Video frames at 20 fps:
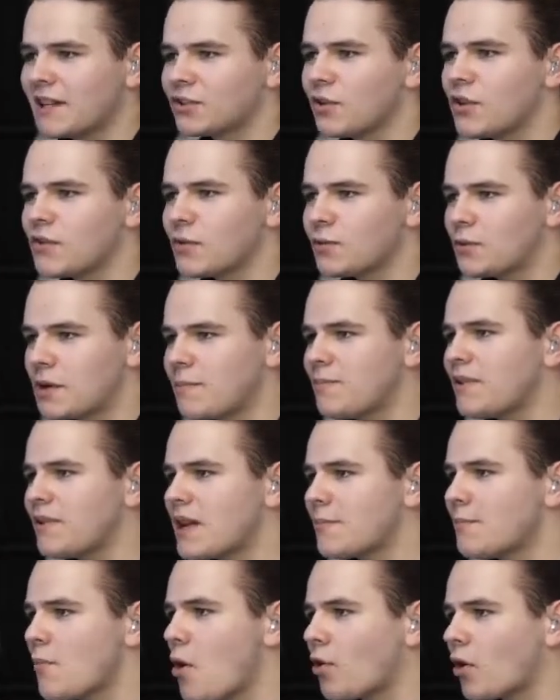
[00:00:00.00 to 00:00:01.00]
Let's turn on the
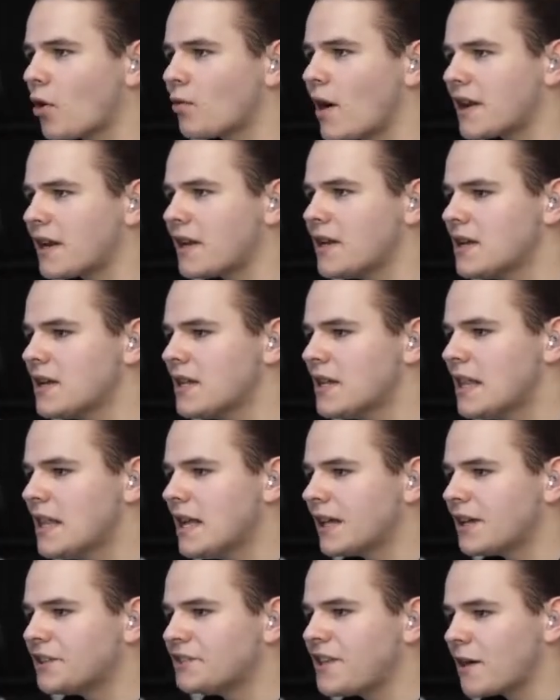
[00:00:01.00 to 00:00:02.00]
replay mode already,
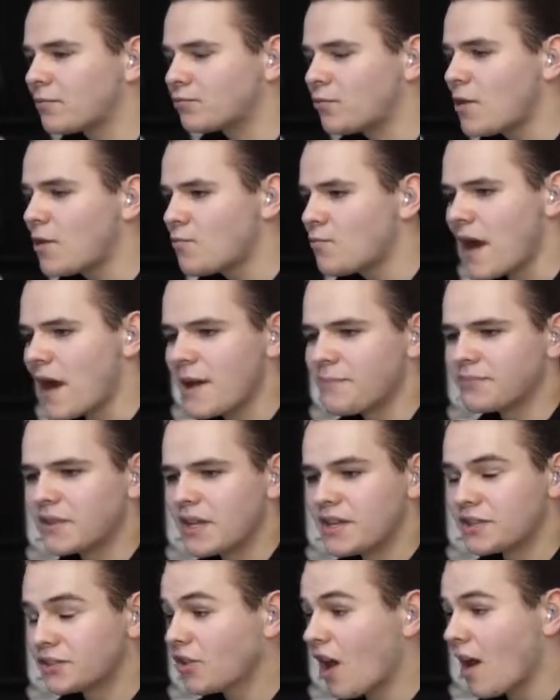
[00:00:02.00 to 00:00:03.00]
because that runway
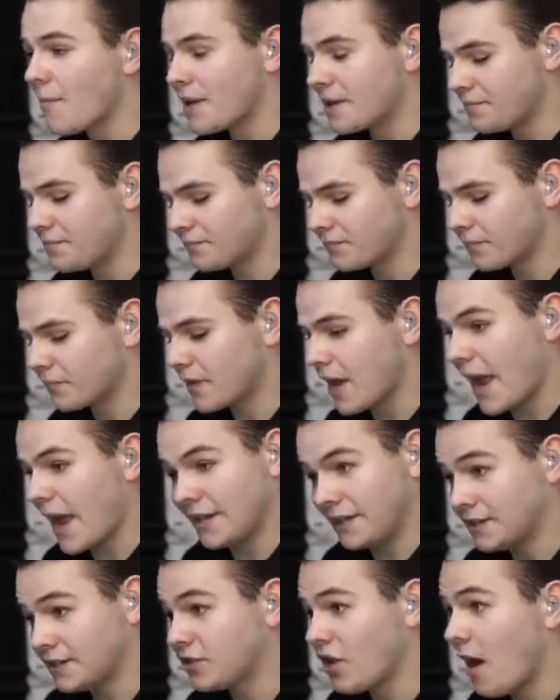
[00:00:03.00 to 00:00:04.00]
is coming.
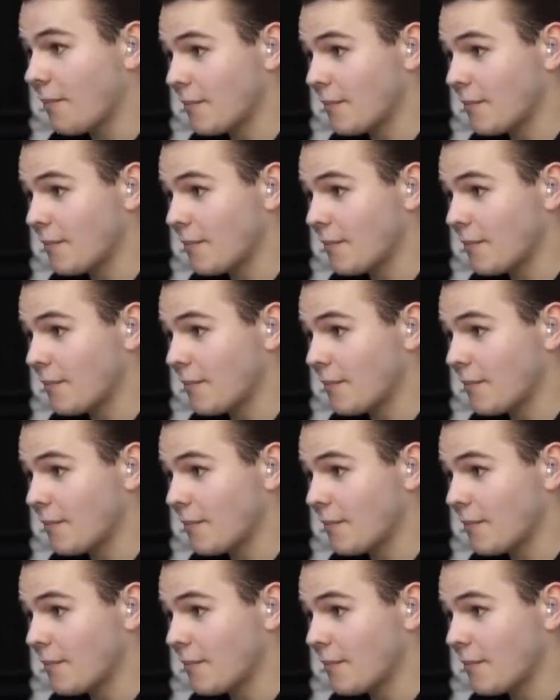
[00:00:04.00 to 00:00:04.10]
And it's